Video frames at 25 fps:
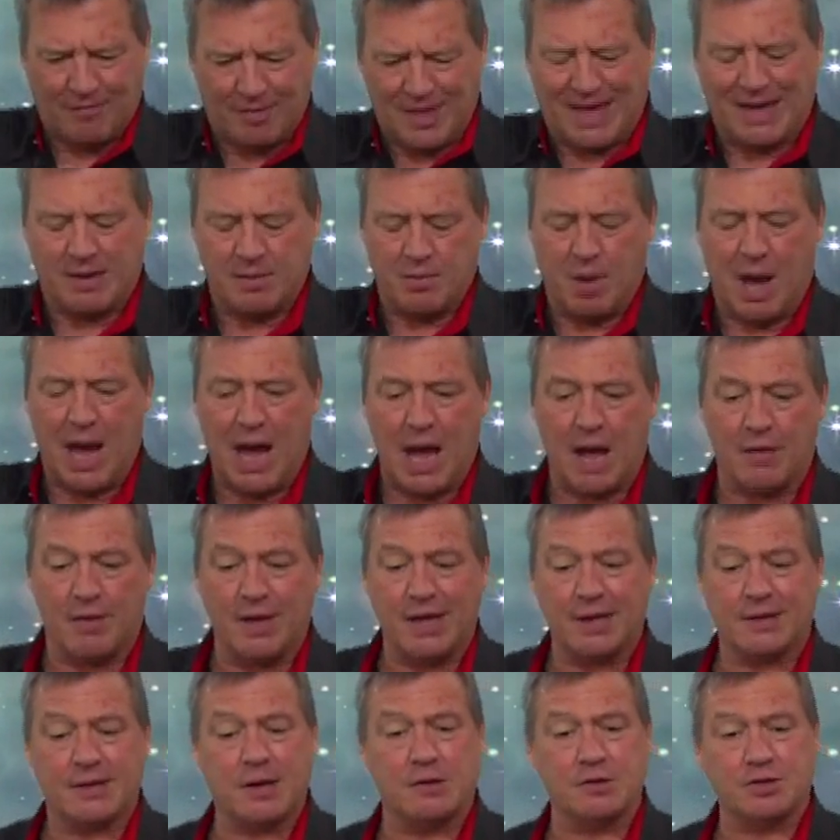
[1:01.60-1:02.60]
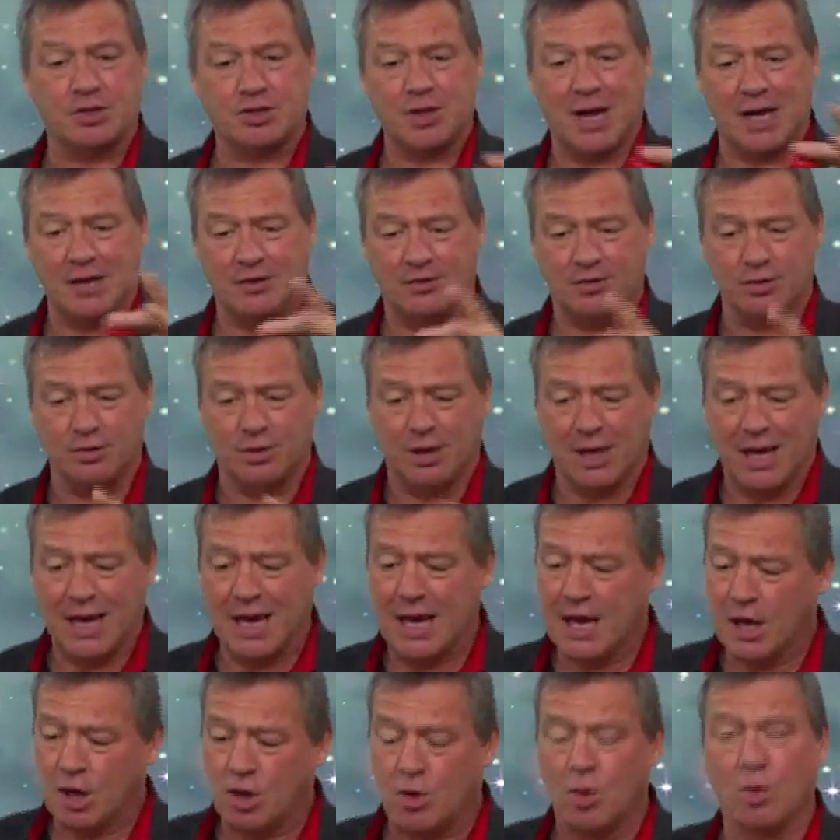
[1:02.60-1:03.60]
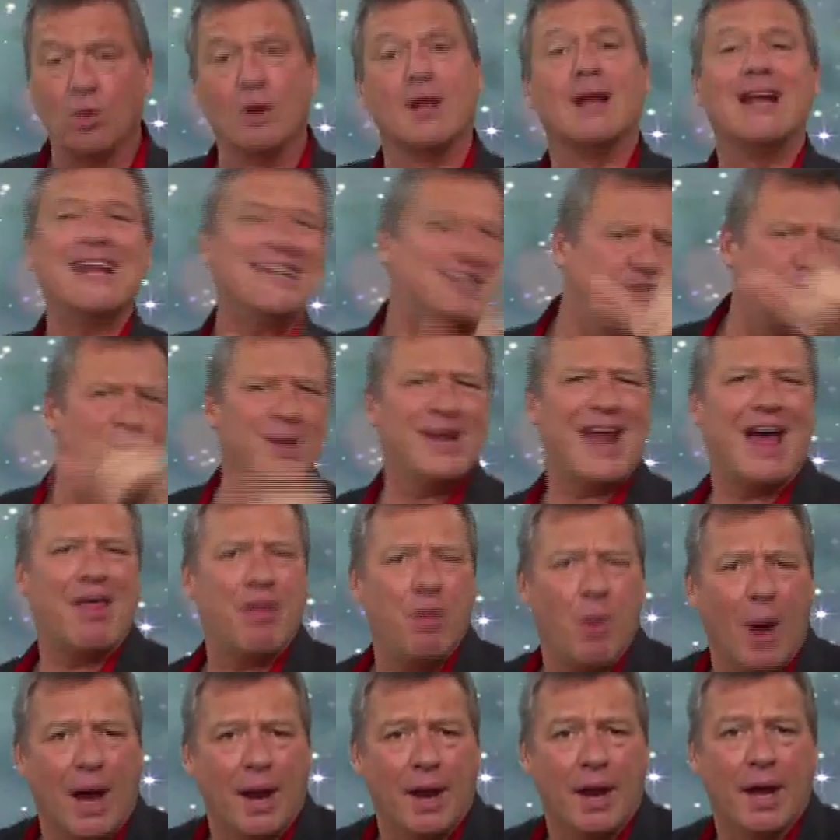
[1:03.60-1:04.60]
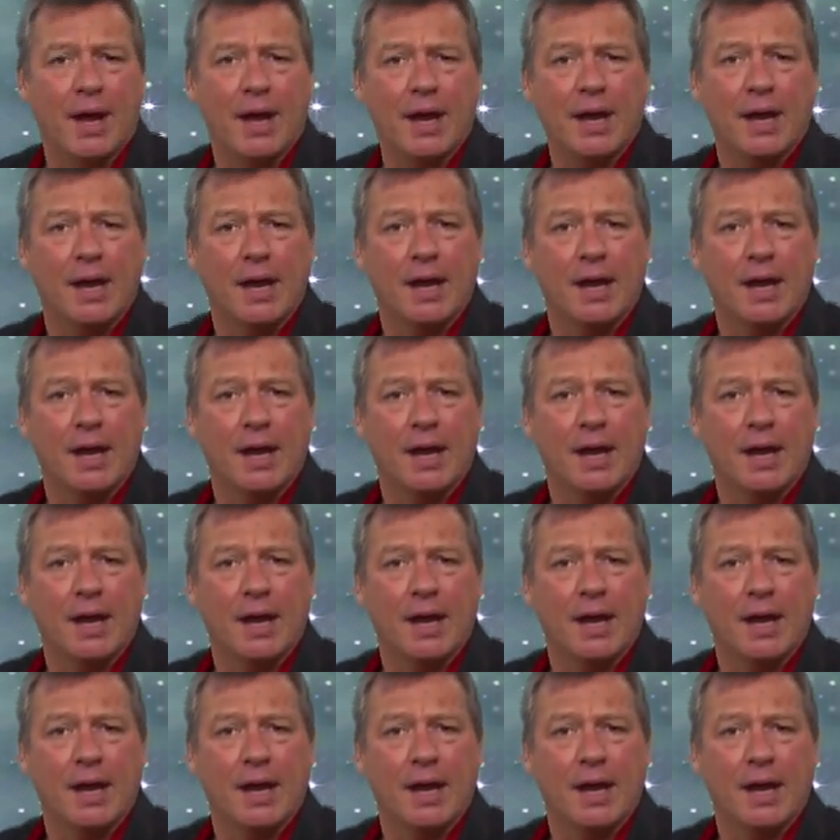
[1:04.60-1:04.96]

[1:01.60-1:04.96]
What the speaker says: cover that, it goes straight through. Cool, let's do another one.